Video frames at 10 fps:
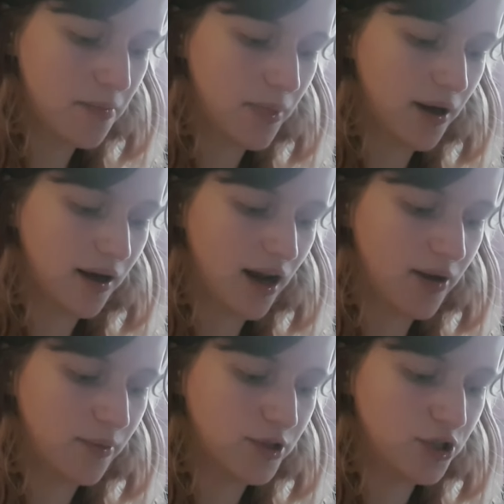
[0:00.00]
but I
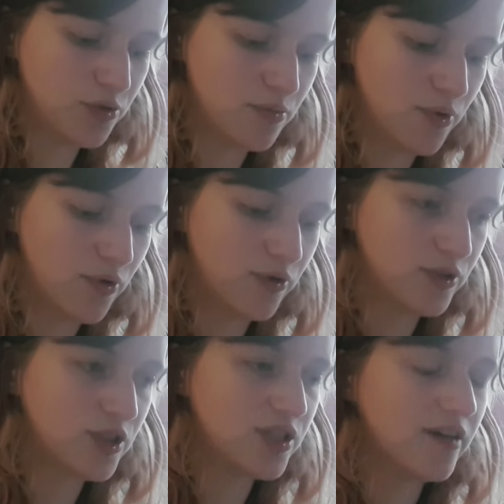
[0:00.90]
want to do more
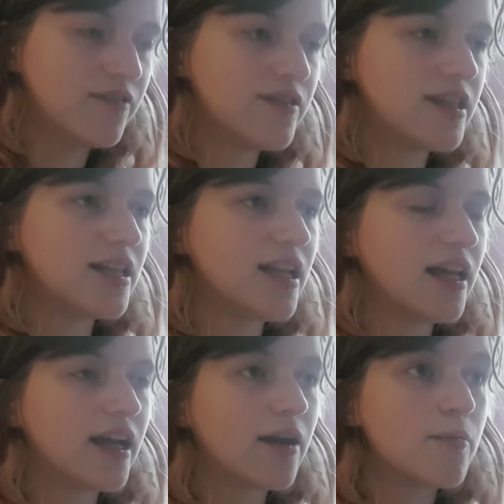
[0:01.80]
stuff that
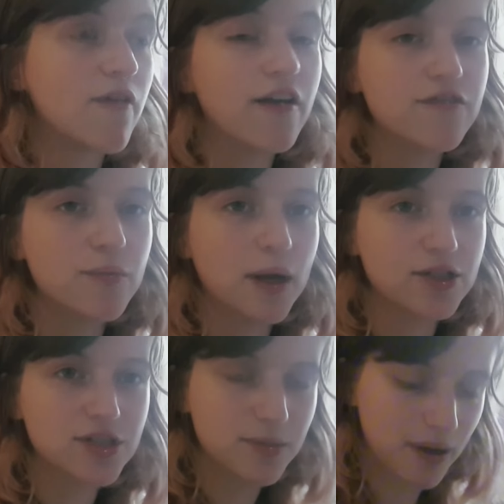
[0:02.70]
like I feel
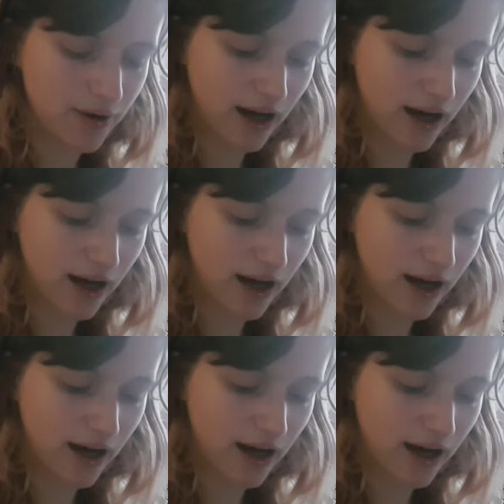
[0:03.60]
passionate about.